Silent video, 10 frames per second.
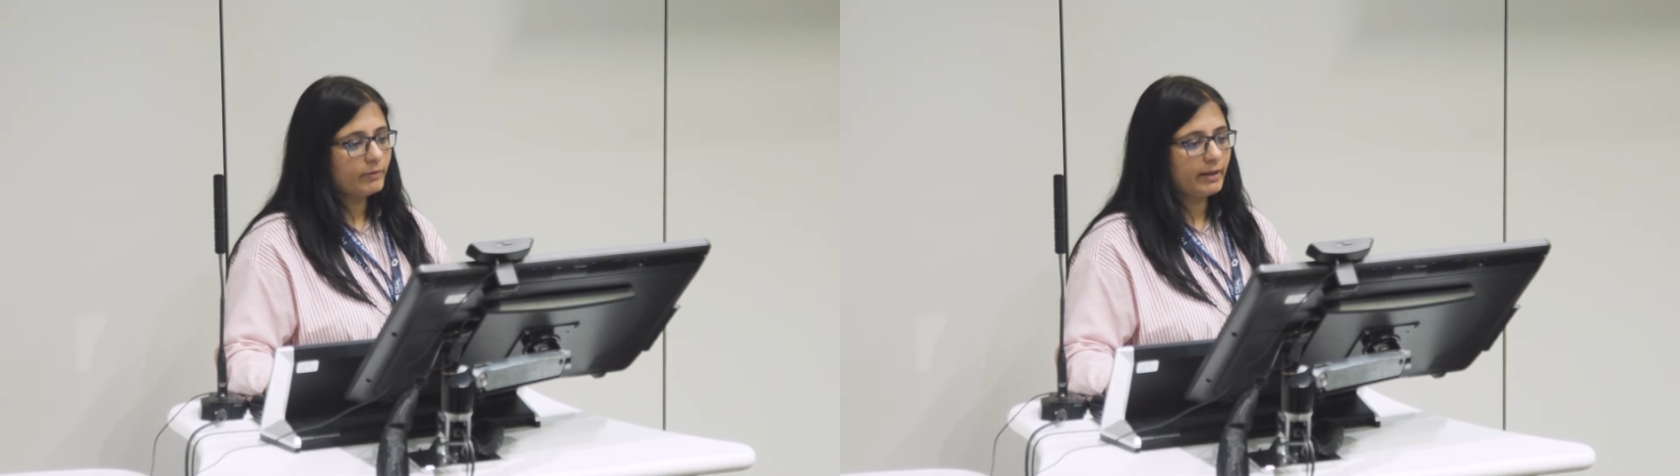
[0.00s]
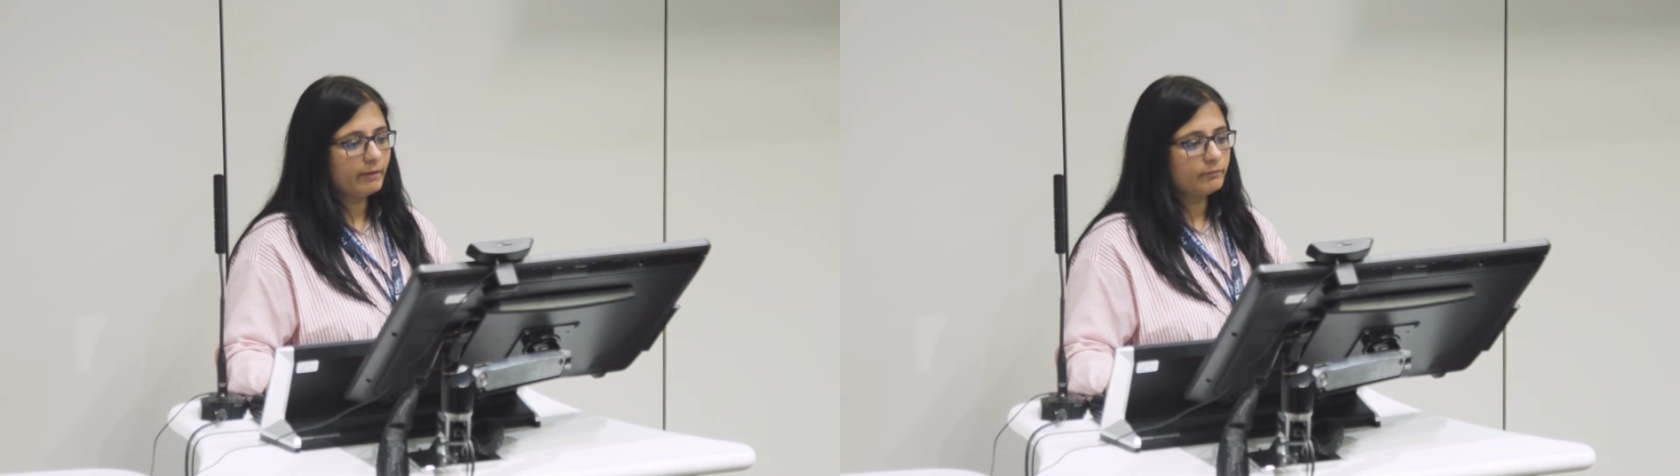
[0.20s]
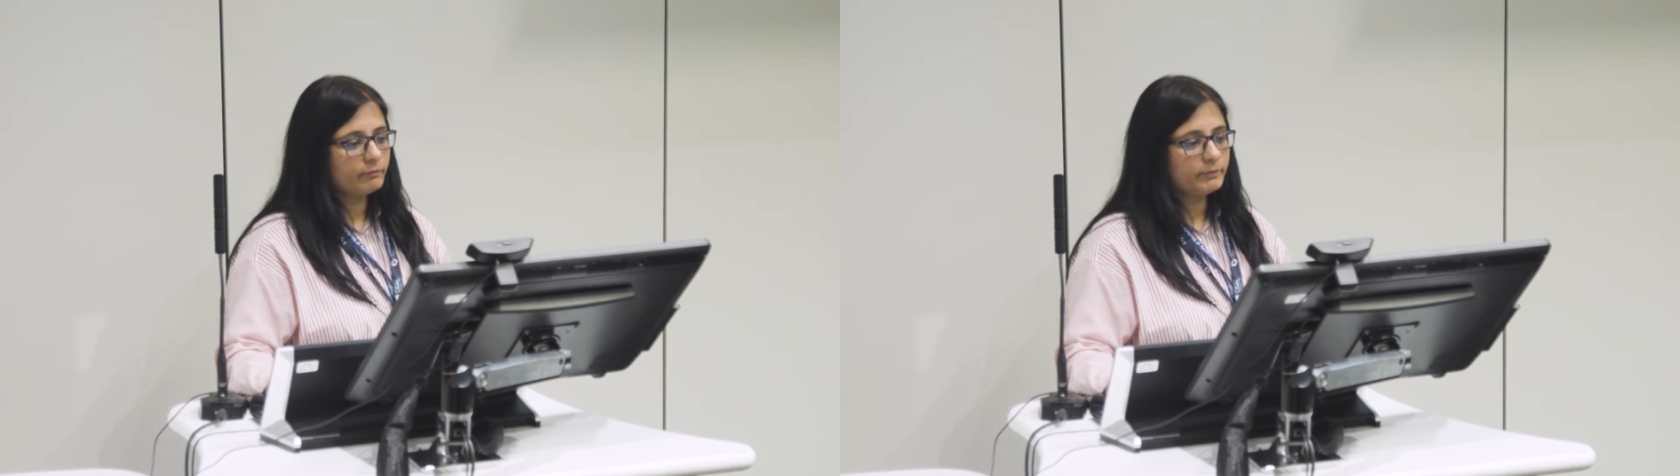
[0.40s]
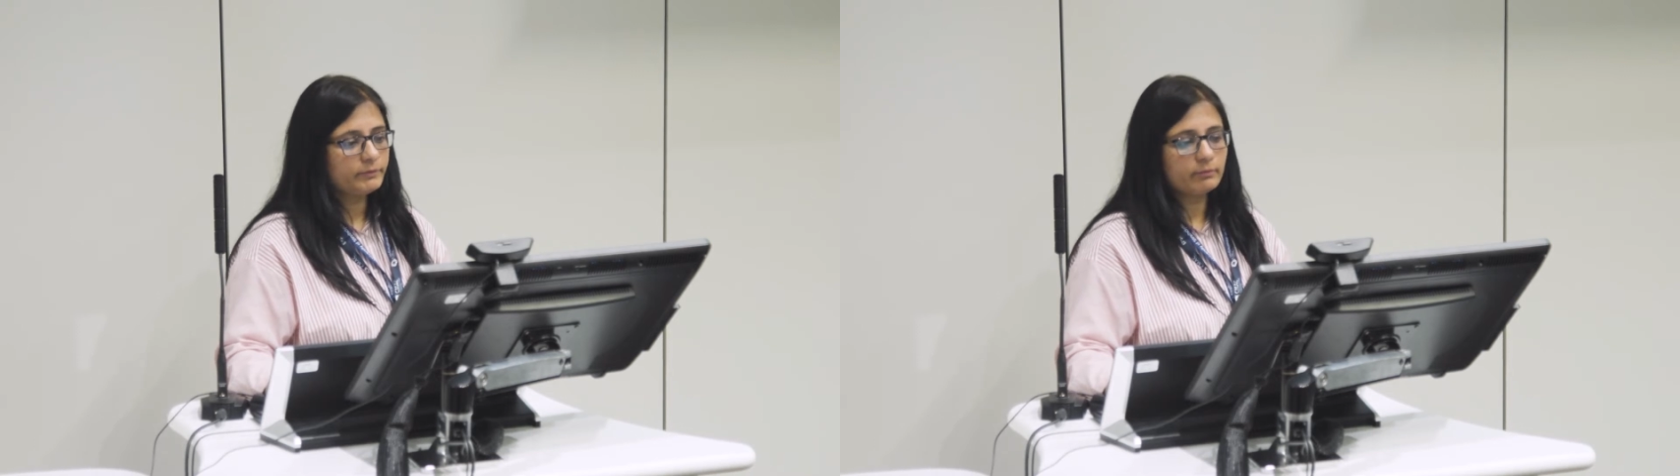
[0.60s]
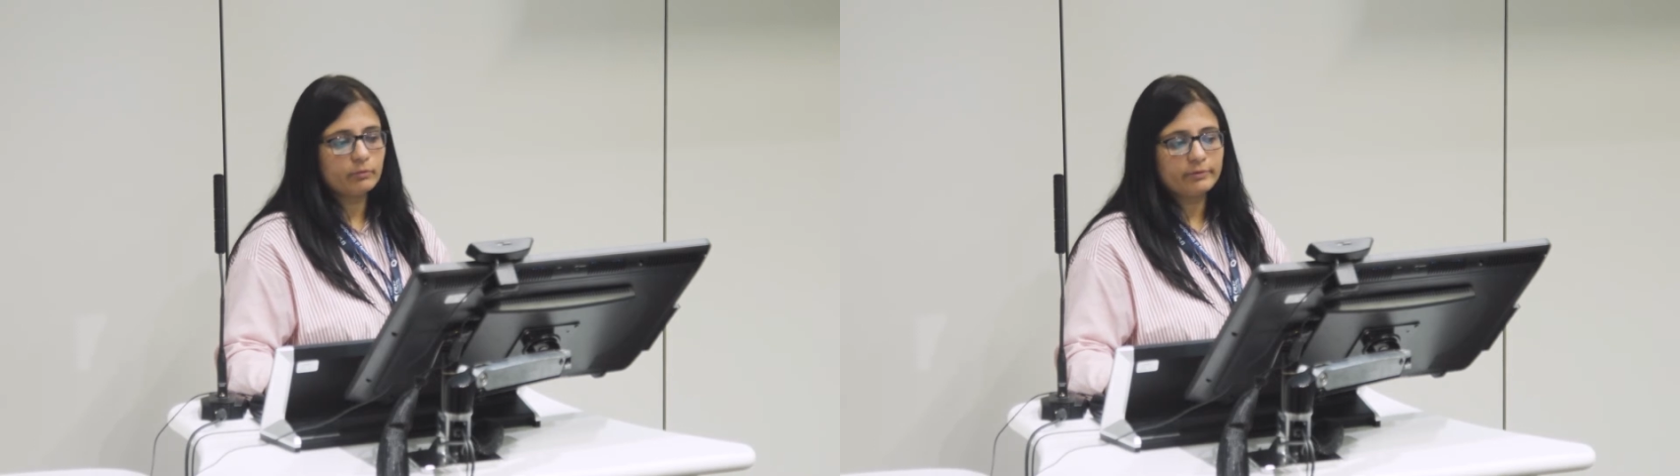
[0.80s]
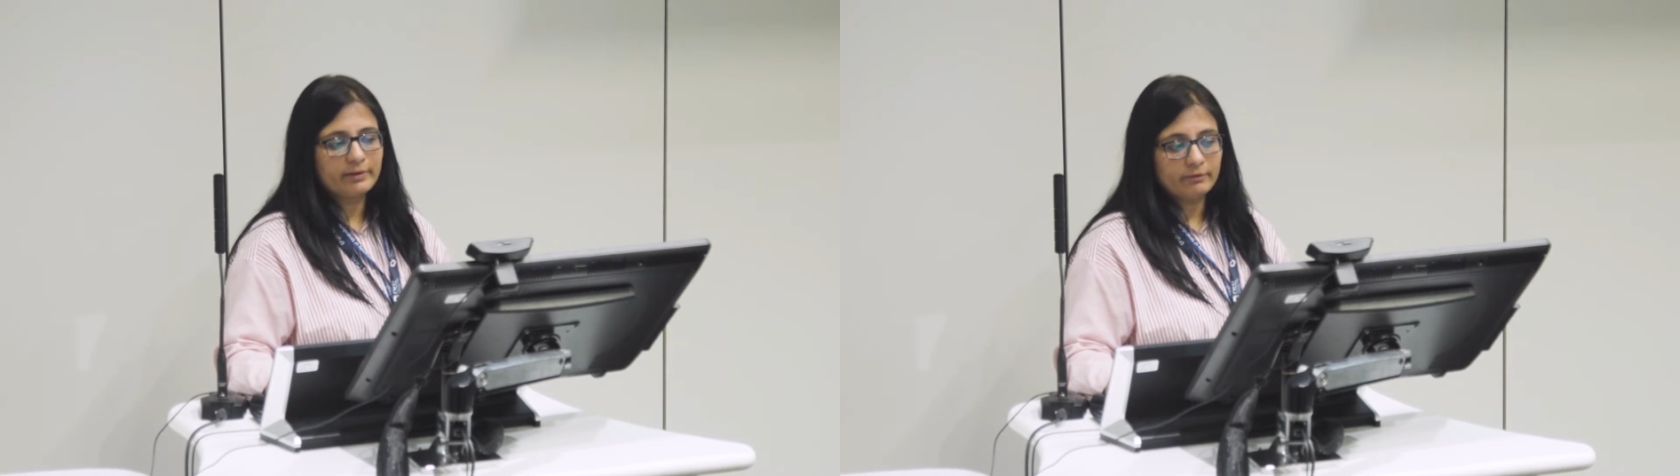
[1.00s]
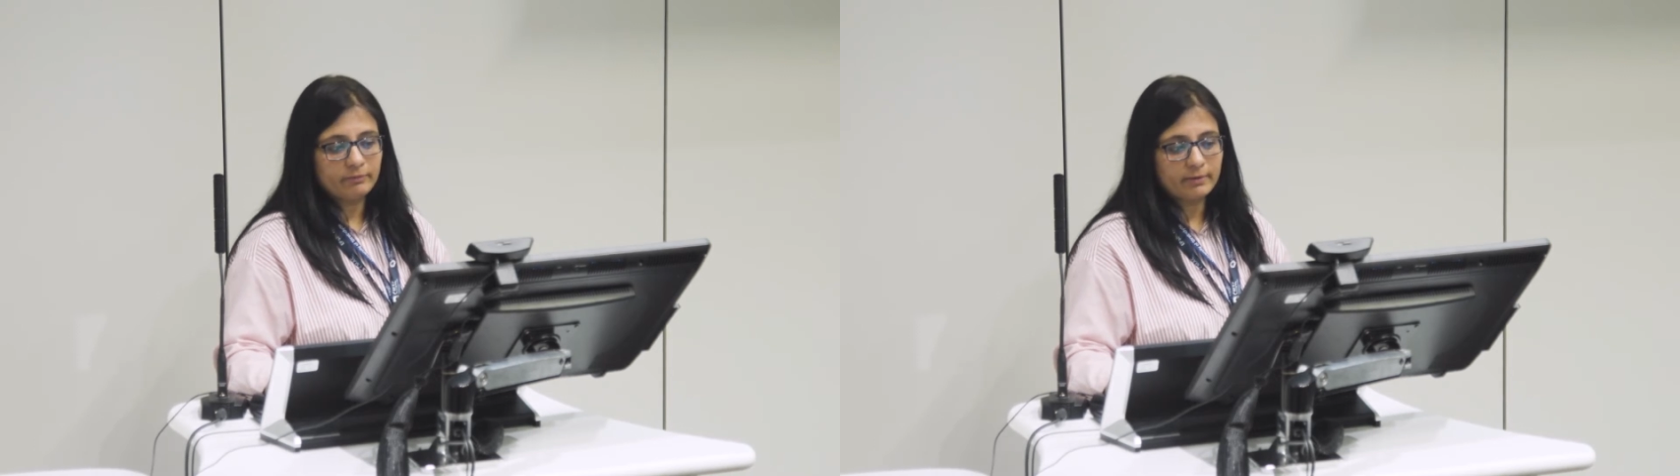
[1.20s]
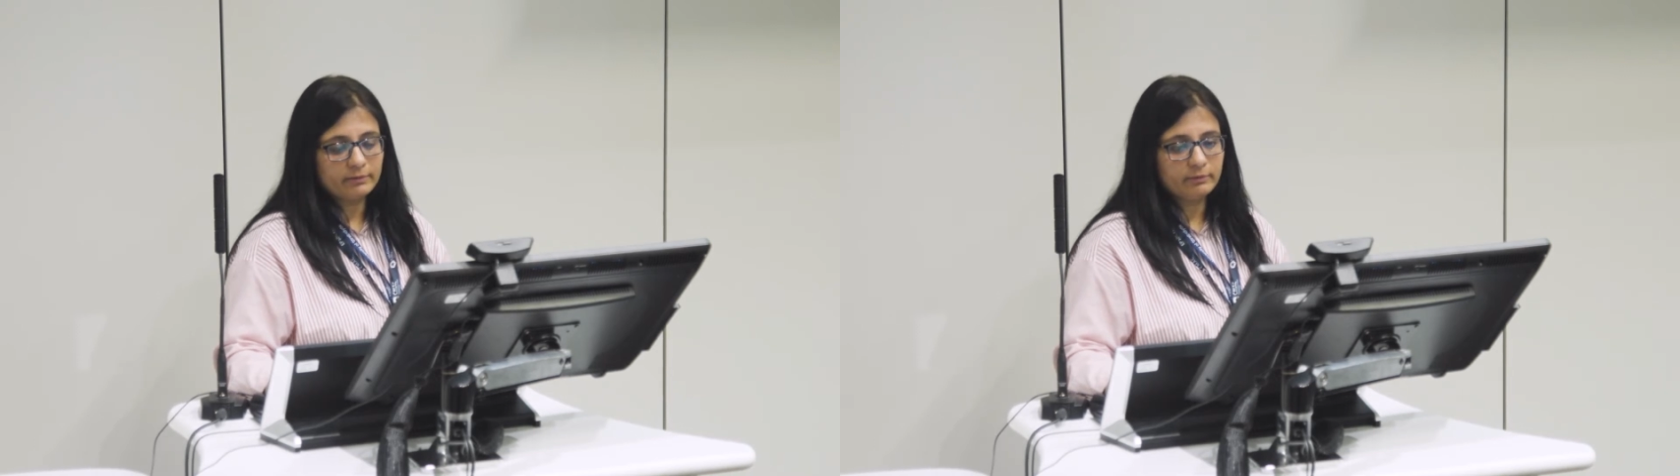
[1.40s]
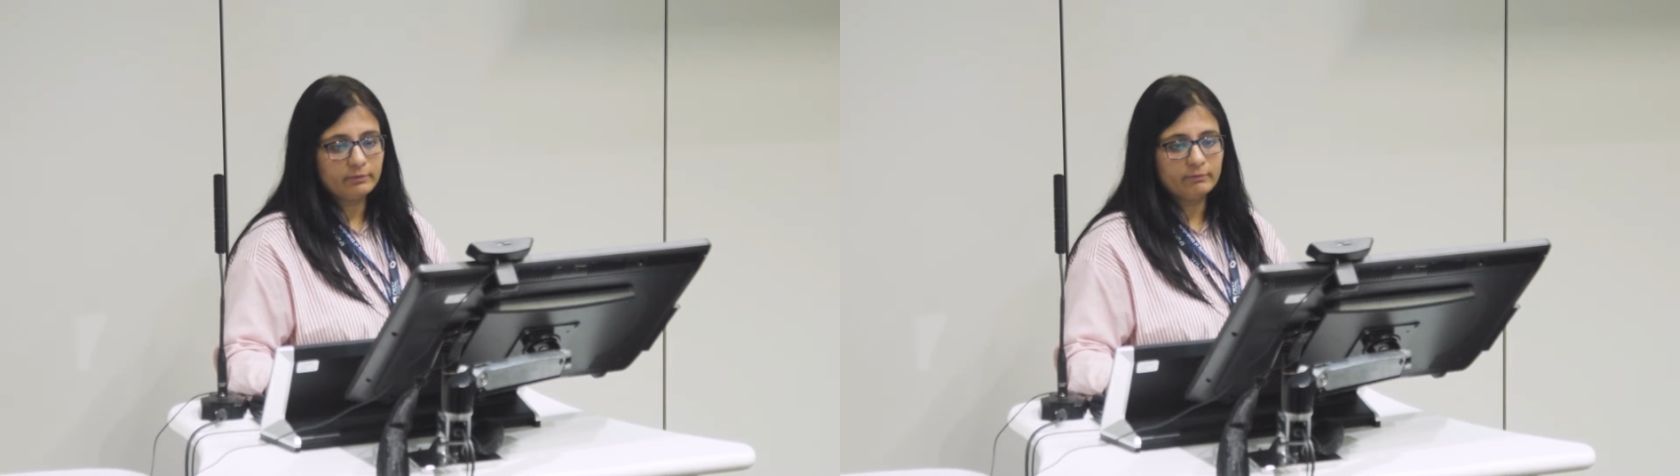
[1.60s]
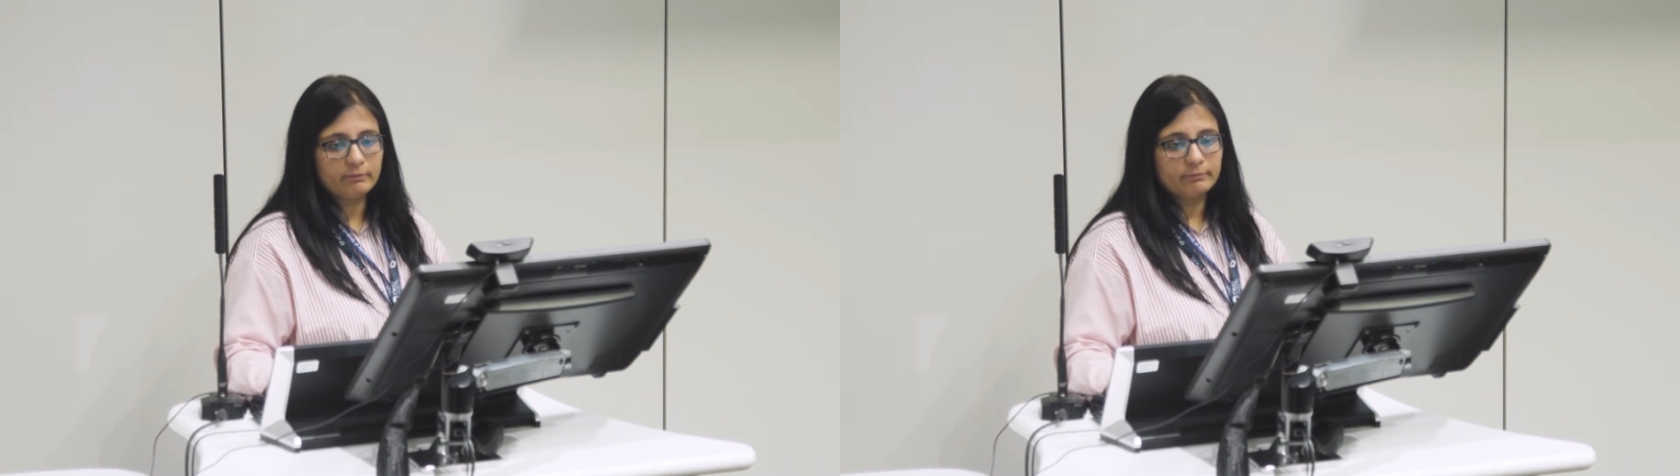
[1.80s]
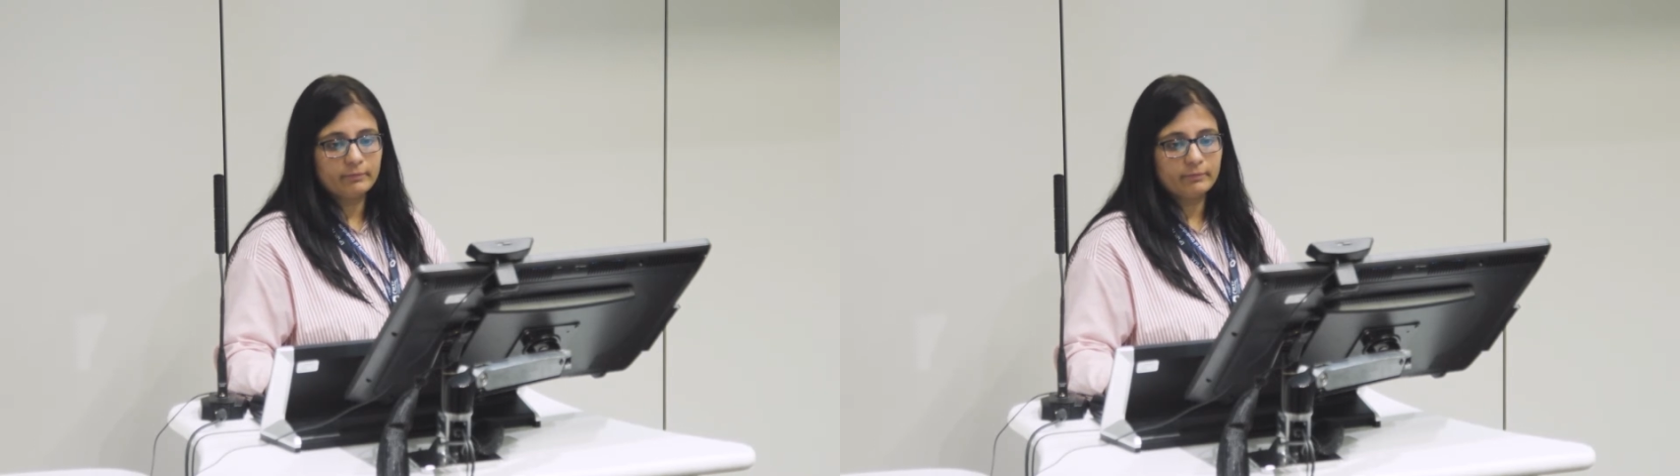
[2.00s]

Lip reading: have information about test methods